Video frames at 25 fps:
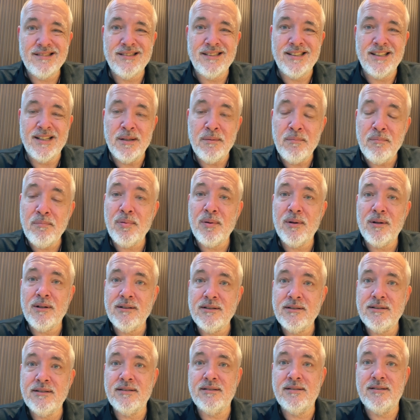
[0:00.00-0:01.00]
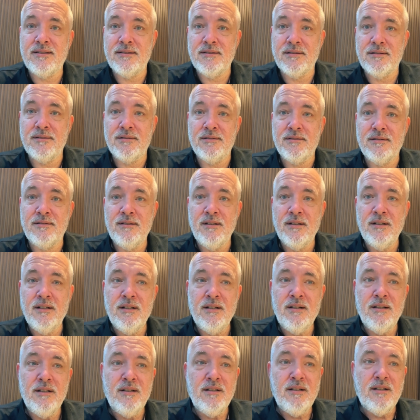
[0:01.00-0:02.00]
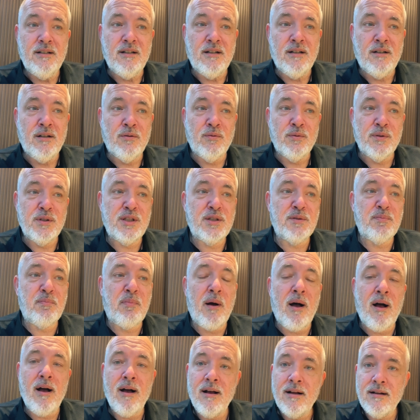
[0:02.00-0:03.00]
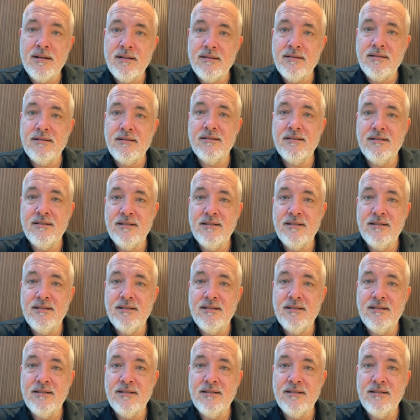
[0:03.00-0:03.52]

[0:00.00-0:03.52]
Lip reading: the impulse to respond